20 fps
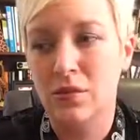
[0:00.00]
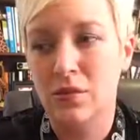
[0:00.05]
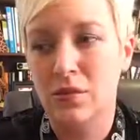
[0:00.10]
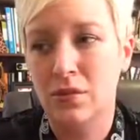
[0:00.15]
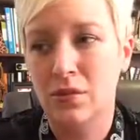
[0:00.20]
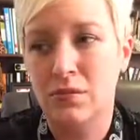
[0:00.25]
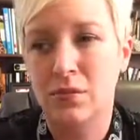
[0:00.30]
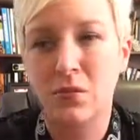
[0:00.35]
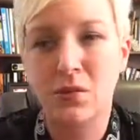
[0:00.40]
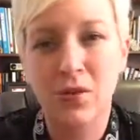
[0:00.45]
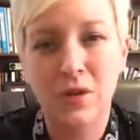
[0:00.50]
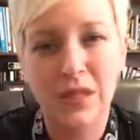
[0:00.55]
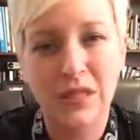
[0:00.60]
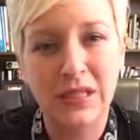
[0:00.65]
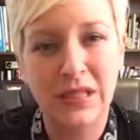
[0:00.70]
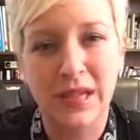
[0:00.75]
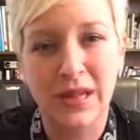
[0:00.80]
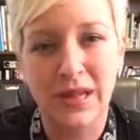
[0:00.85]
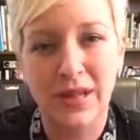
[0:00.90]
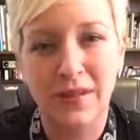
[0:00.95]
more in
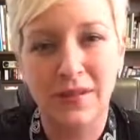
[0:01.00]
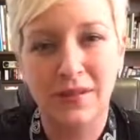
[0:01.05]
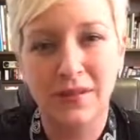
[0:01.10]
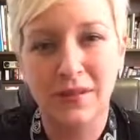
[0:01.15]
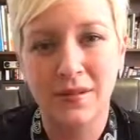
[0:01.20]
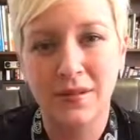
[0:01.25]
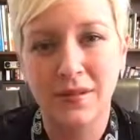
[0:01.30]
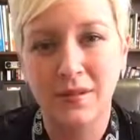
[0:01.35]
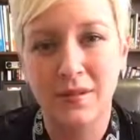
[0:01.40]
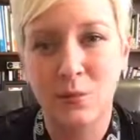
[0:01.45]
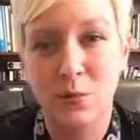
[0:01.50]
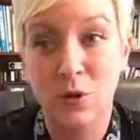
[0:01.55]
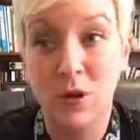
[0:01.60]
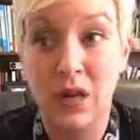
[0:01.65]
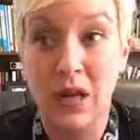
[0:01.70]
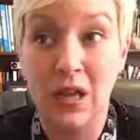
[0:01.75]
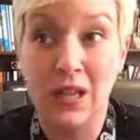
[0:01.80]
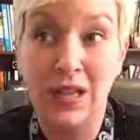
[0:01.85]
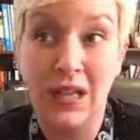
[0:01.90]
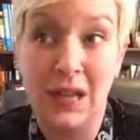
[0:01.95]
line, more
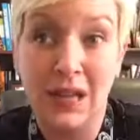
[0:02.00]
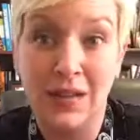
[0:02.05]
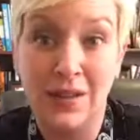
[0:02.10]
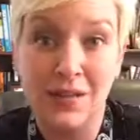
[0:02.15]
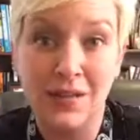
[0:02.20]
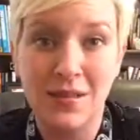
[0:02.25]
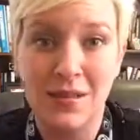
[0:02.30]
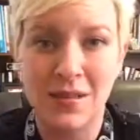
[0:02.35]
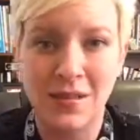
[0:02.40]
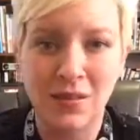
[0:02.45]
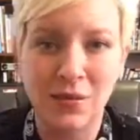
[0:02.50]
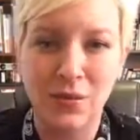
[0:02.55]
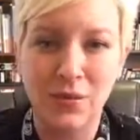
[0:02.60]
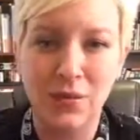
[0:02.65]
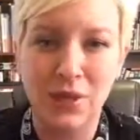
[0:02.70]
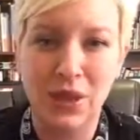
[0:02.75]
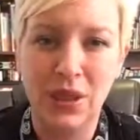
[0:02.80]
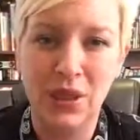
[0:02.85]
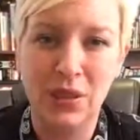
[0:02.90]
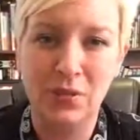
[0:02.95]
aligned
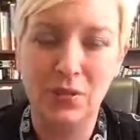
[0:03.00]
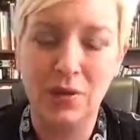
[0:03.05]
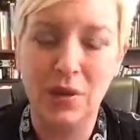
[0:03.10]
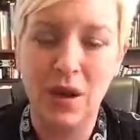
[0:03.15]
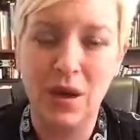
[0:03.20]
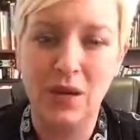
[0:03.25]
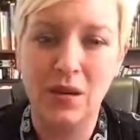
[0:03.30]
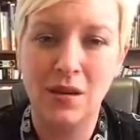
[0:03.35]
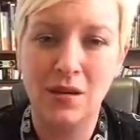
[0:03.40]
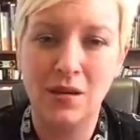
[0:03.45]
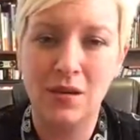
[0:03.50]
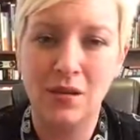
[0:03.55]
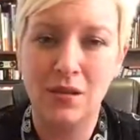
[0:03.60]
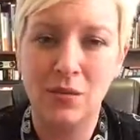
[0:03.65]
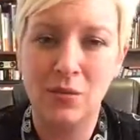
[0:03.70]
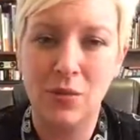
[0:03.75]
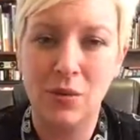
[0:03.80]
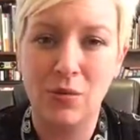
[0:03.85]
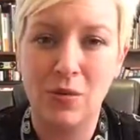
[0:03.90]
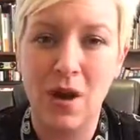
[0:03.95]
with what
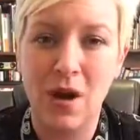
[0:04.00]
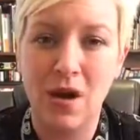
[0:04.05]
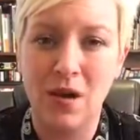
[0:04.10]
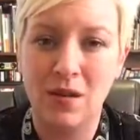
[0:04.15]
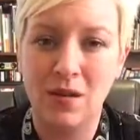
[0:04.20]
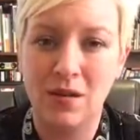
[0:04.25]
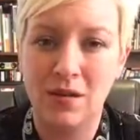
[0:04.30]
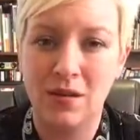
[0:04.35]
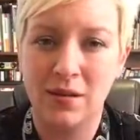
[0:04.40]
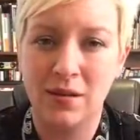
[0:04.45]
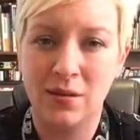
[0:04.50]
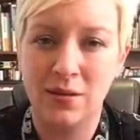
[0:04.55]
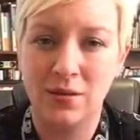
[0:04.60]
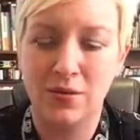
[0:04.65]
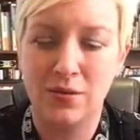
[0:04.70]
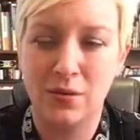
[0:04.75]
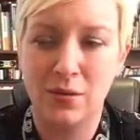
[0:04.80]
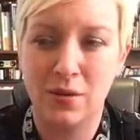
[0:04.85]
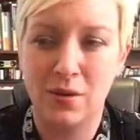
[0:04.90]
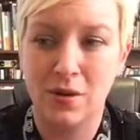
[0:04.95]
we want
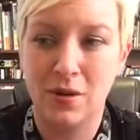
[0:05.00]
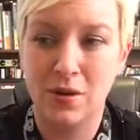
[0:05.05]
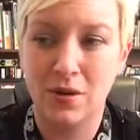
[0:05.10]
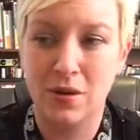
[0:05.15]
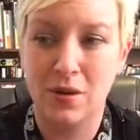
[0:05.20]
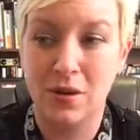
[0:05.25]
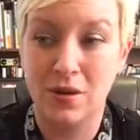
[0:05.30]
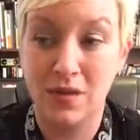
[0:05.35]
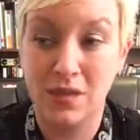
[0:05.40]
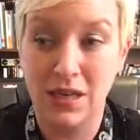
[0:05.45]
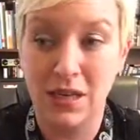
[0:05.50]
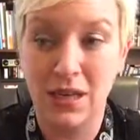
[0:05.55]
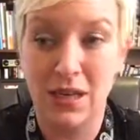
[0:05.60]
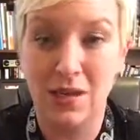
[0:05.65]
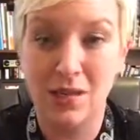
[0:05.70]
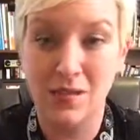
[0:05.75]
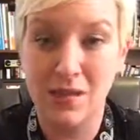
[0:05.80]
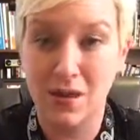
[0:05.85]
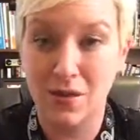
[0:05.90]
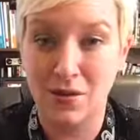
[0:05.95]
for our
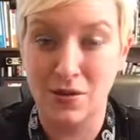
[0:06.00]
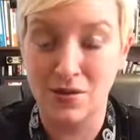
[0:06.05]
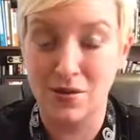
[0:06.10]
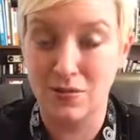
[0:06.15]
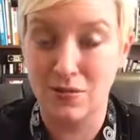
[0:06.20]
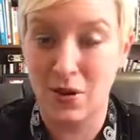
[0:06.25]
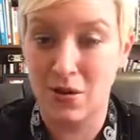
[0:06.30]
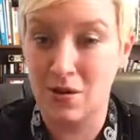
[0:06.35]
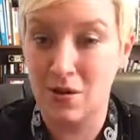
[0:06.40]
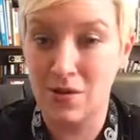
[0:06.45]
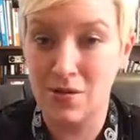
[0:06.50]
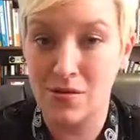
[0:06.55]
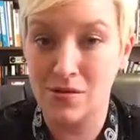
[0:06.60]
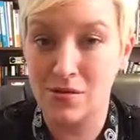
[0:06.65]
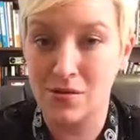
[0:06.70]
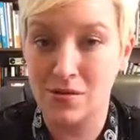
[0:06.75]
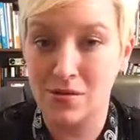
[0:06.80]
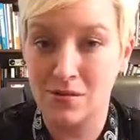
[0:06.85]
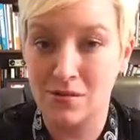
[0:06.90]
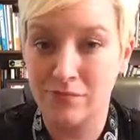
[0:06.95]
todays and our
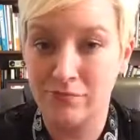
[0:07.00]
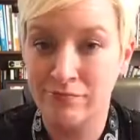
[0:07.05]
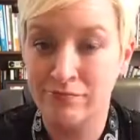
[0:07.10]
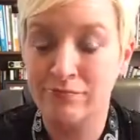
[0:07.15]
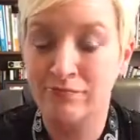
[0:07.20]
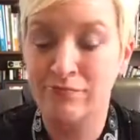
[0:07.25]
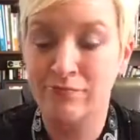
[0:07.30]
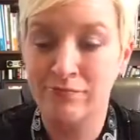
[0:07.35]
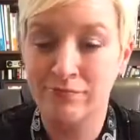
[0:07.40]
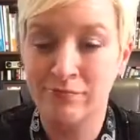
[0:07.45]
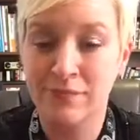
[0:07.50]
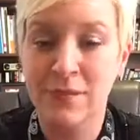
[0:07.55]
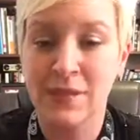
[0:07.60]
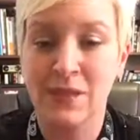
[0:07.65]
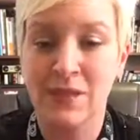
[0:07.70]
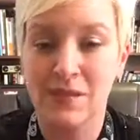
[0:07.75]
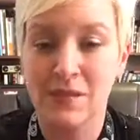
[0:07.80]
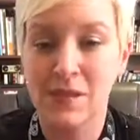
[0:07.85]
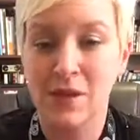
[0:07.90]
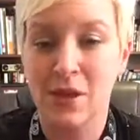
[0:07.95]
tomorrows.
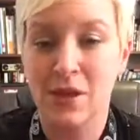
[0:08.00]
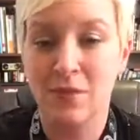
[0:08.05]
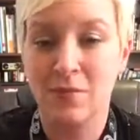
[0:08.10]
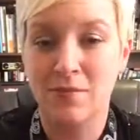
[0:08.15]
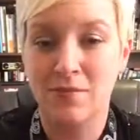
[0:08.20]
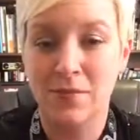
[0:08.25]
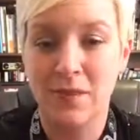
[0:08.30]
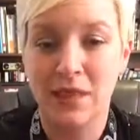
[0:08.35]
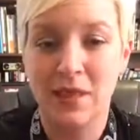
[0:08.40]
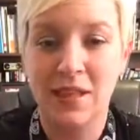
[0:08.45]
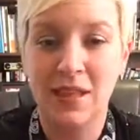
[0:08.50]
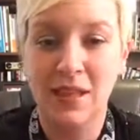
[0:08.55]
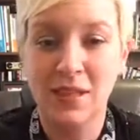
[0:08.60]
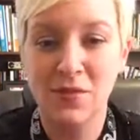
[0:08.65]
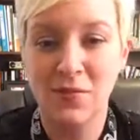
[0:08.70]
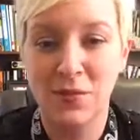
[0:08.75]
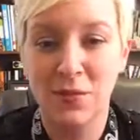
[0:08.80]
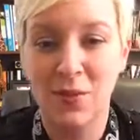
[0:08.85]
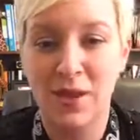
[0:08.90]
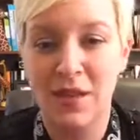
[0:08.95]
So thanks
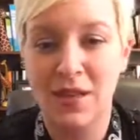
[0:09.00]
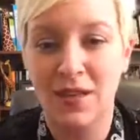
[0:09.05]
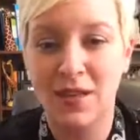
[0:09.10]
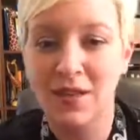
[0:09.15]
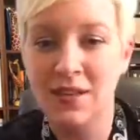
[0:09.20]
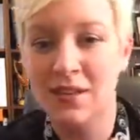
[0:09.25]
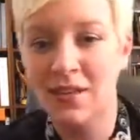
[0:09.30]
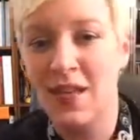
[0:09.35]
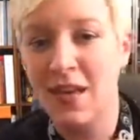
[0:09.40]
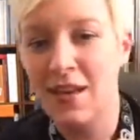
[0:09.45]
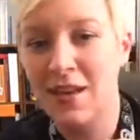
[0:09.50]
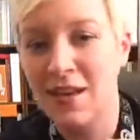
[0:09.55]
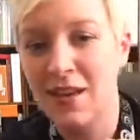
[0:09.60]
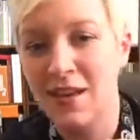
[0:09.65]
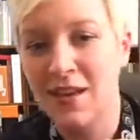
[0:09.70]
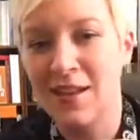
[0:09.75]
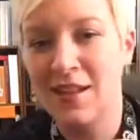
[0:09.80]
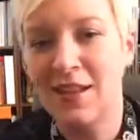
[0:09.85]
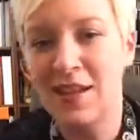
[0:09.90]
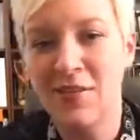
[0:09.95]
for weighing in, Katie.
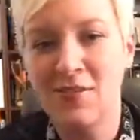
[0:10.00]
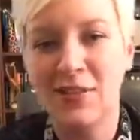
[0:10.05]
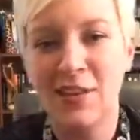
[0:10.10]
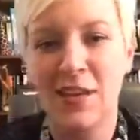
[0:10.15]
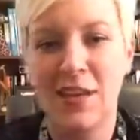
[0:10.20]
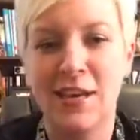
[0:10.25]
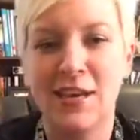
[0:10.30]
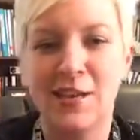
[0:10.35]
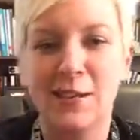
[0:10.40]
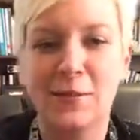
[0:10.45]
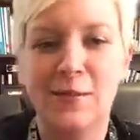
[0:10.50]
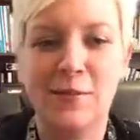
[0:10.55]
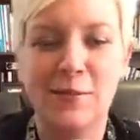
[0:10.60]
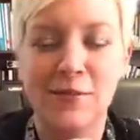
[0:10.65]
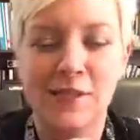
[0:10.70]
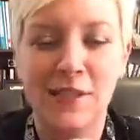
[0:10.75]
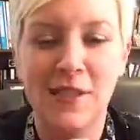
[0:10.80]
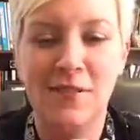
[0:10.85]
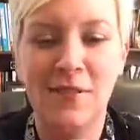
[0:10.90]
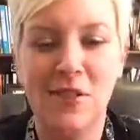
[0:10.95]
I love that. I
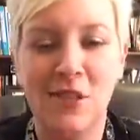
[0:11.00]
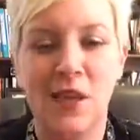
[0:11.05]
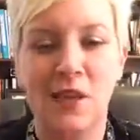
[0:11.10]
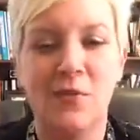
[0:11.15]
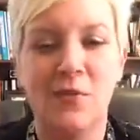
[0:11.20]
always love chatting